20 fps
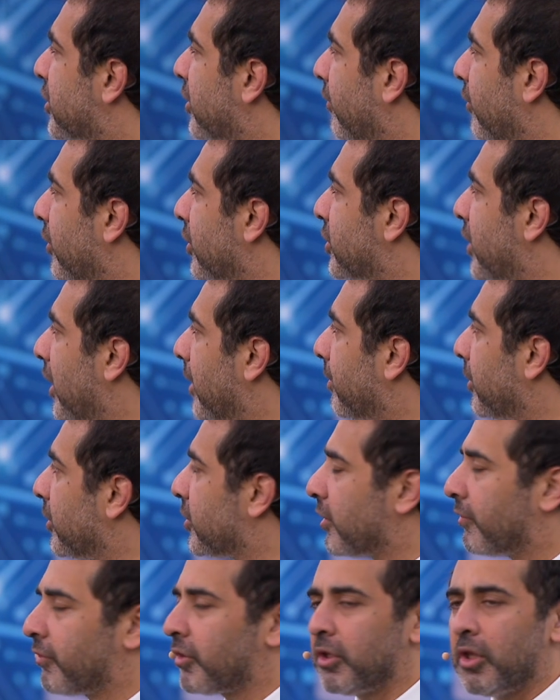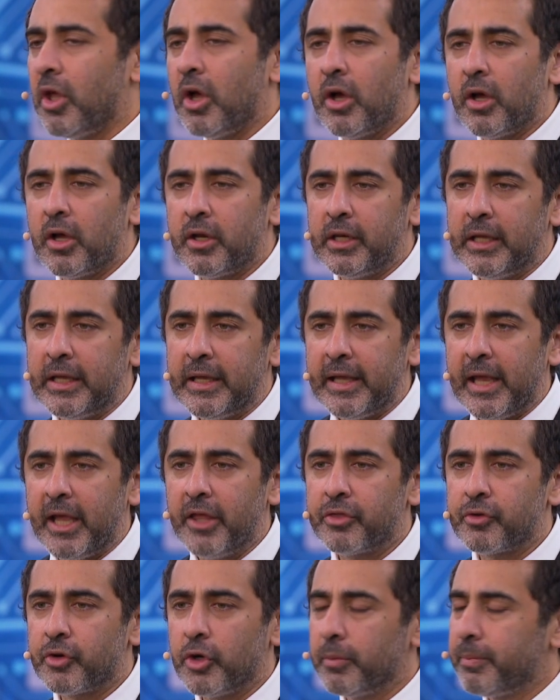different examples of Claude,
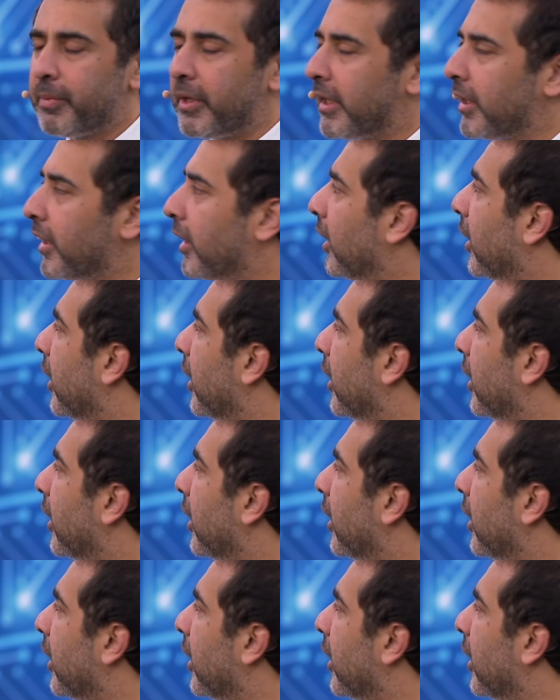Anthropic.